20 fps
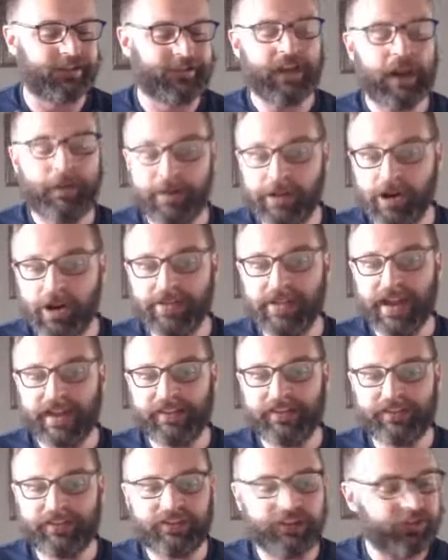Now, beyond that,
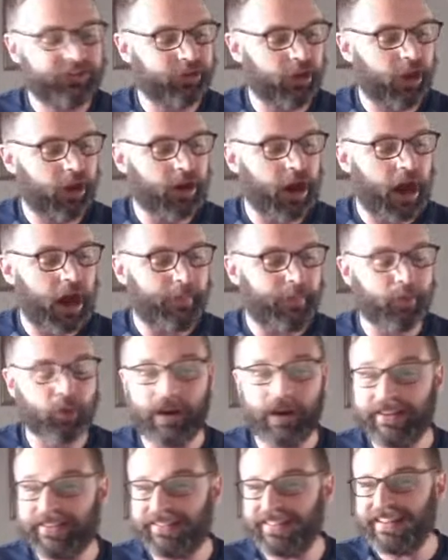syslog
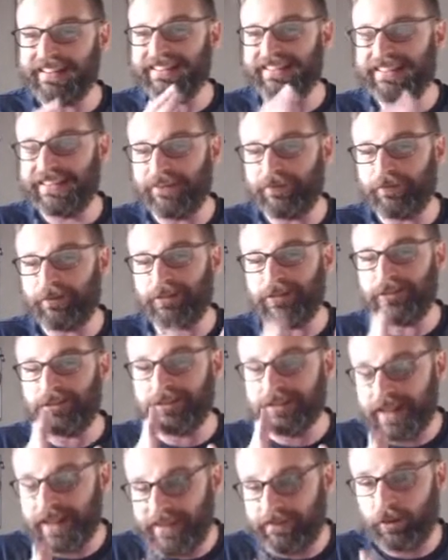operates at different
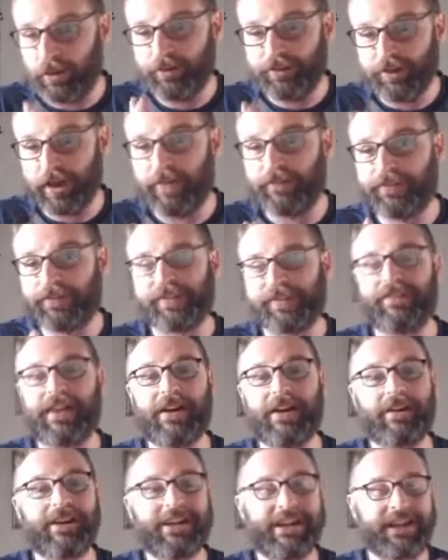levels of
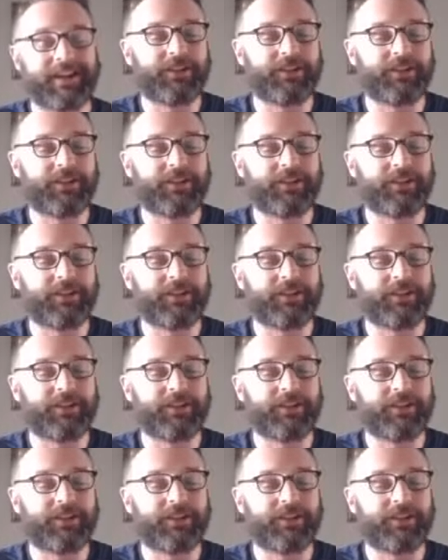severity,